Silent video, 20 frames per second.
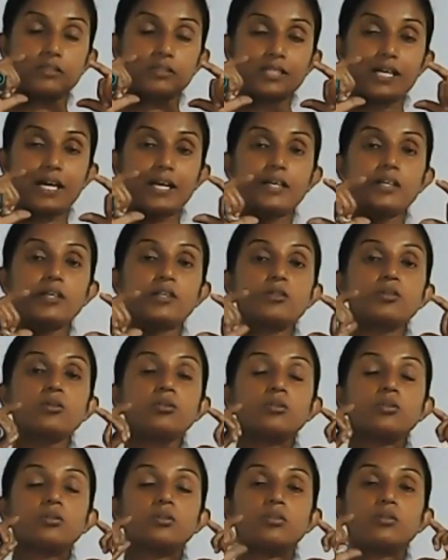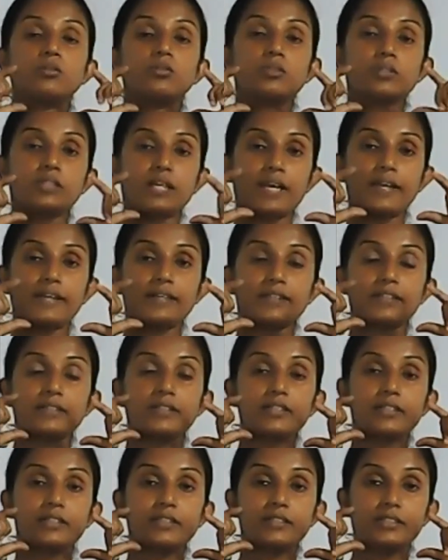try to write
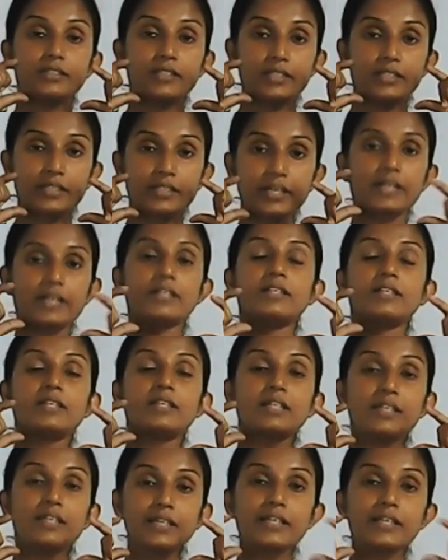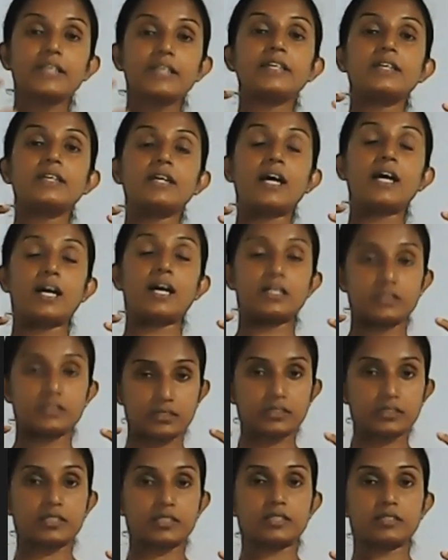the direct, clear
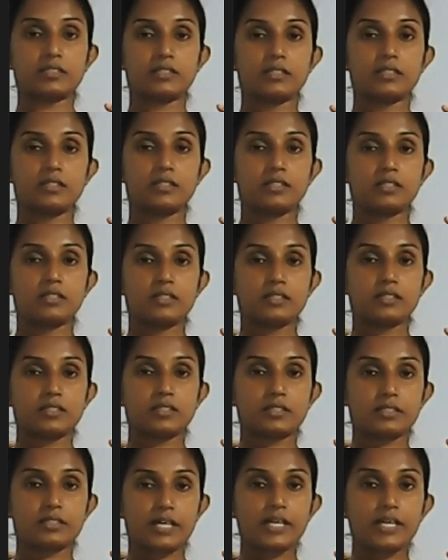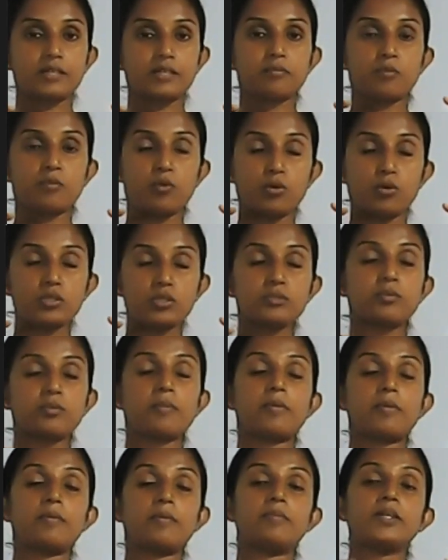answer, right? Most
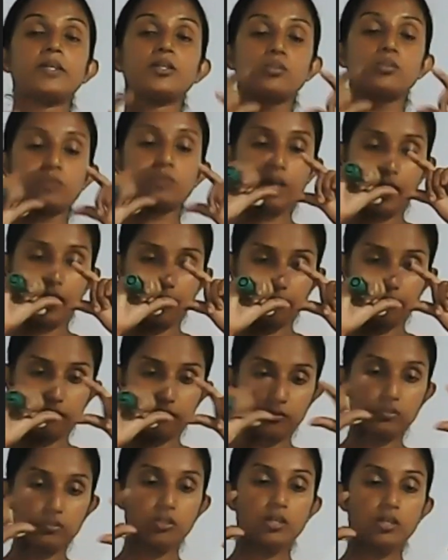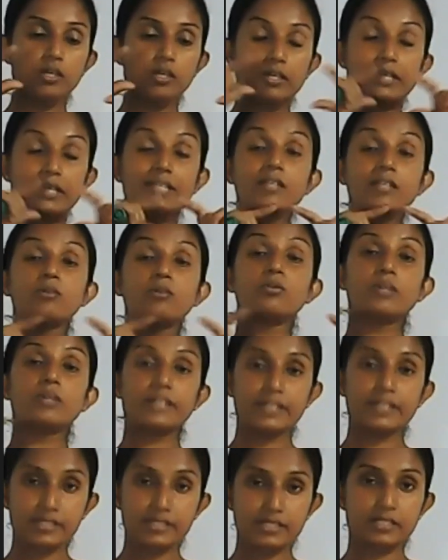probably you have to give
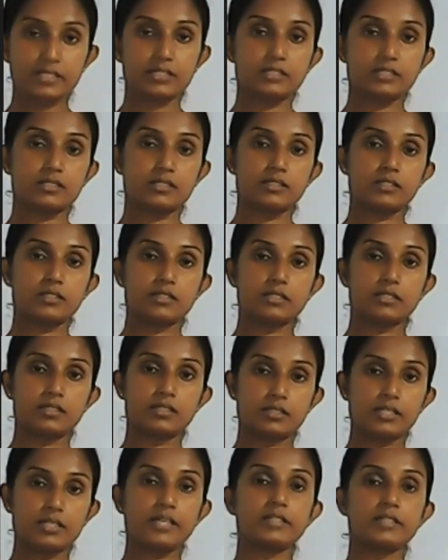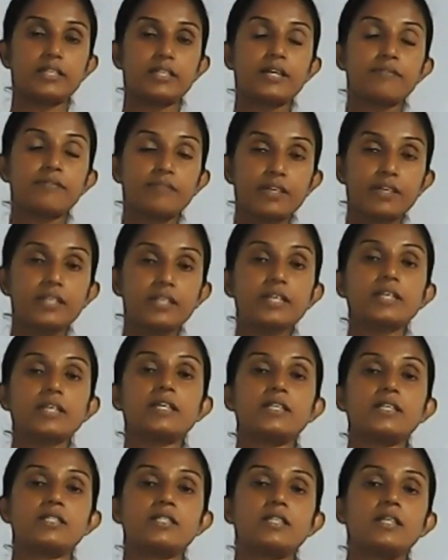reasons, right? Then very
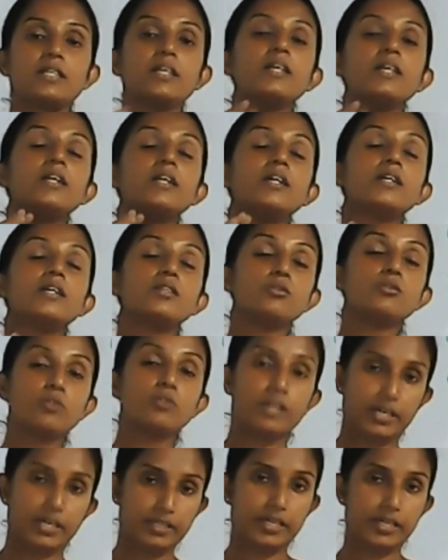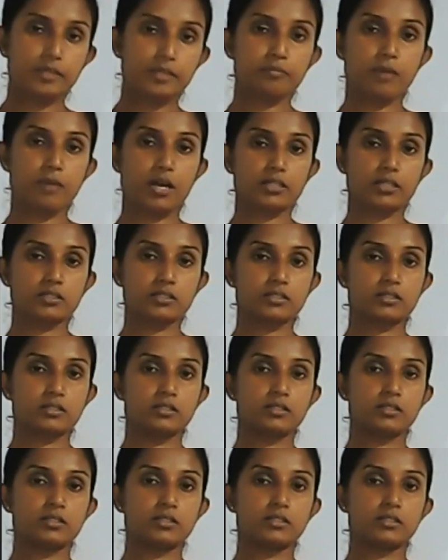easily you can get marks,